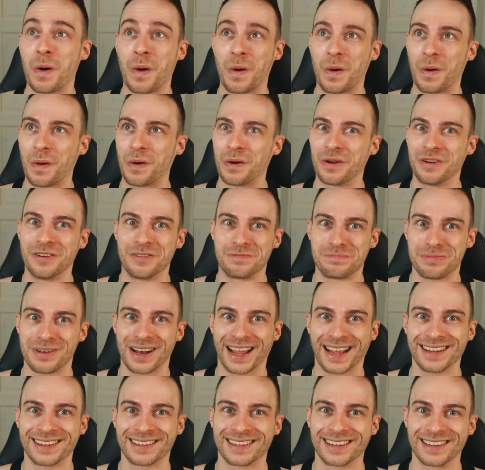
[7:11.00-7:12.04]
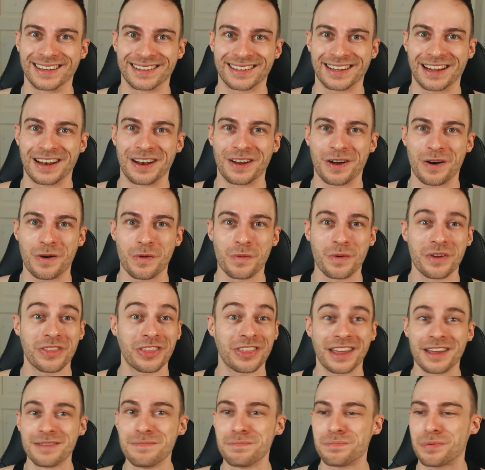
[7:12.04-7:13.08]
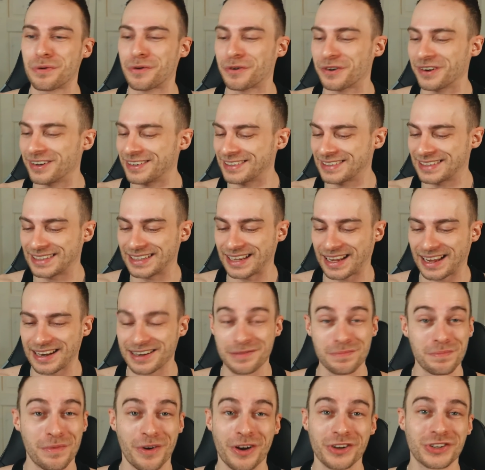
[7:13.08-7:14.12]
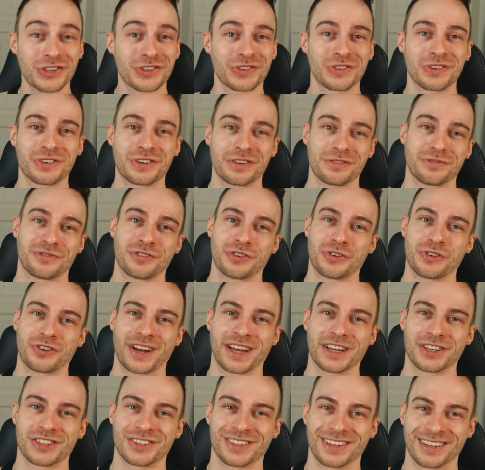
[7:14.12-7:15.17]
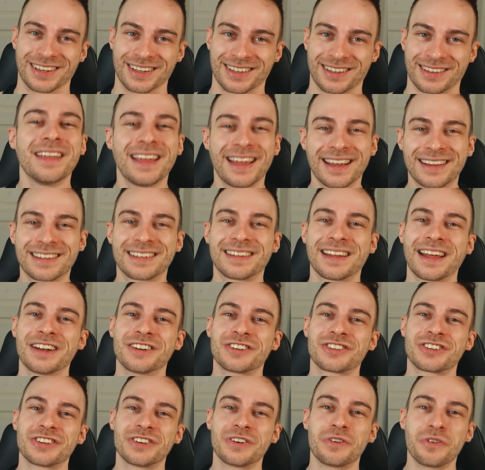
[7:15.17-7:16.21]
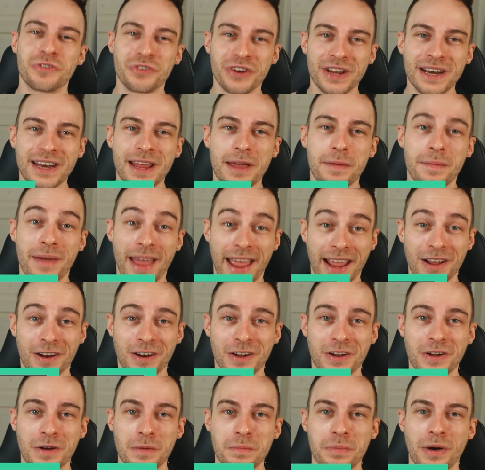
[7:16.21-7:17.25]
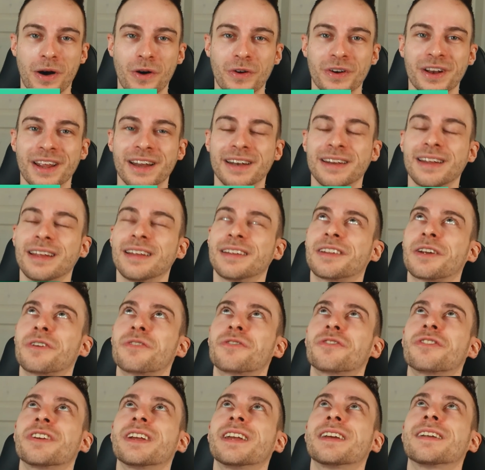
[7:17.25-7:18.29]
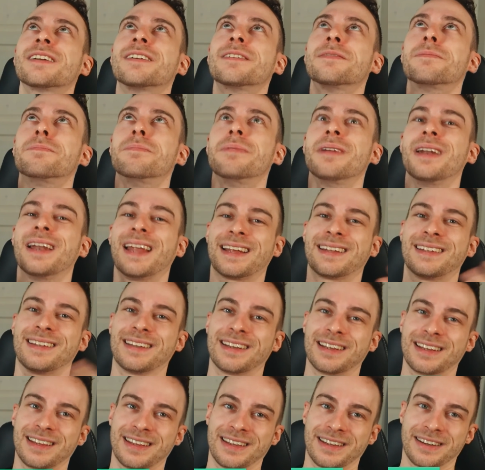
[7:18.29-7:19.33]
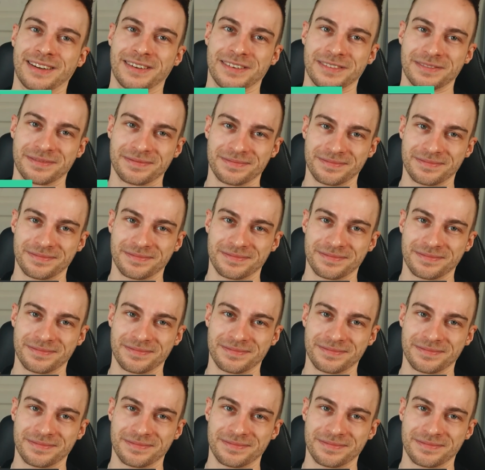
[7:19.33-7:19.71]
all places along with the imports and module configuration. The extension rename Angular component is a real blessing here.